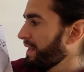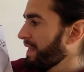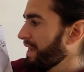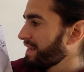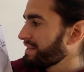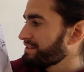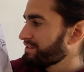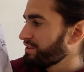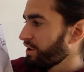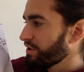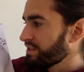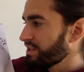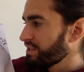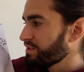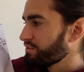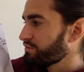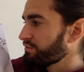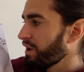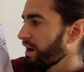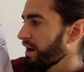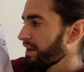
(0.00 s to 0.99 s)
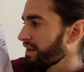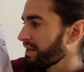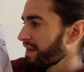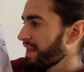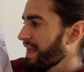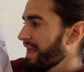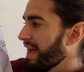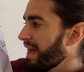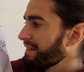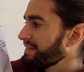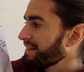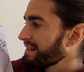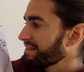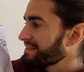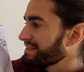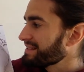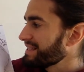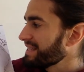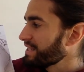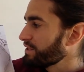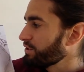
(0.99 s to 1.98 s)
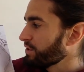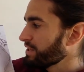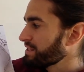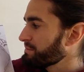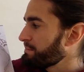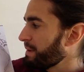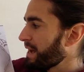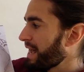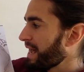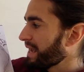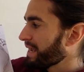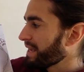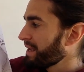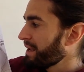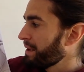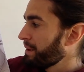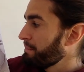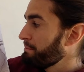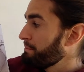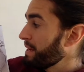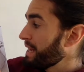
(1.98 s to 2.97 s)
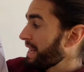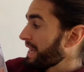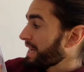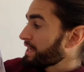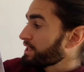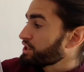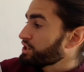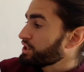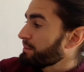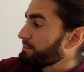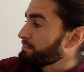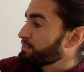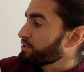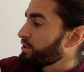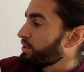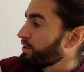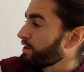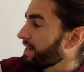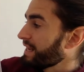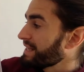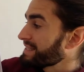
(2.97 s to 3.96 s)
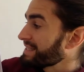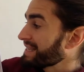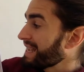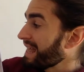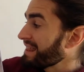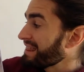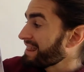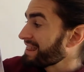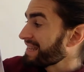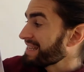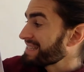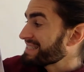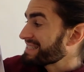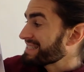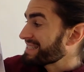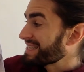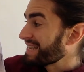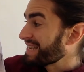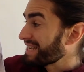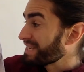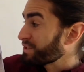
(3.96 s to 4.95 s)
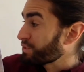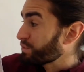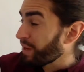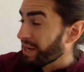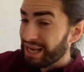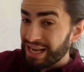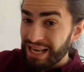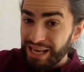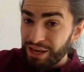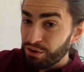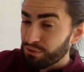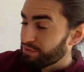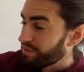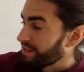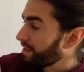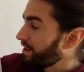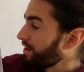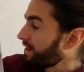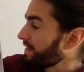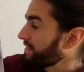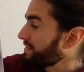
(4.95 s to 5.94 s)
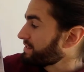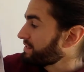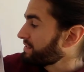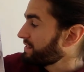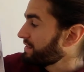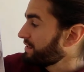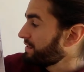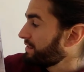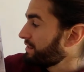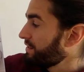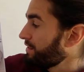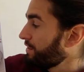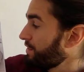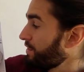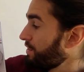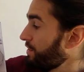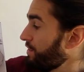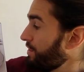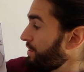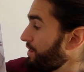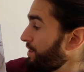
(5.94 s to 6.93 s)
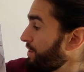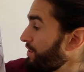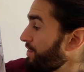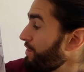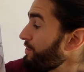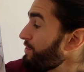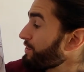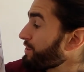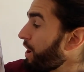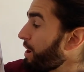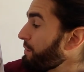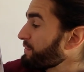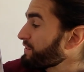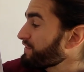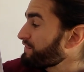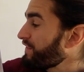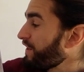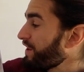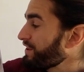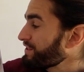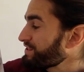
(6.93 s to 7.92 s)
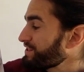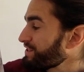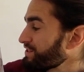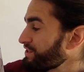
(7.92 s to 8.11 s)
He started to run and then slid on his back. Minik jumped on and together they skidded quickly over the ice. Look, I'm as fast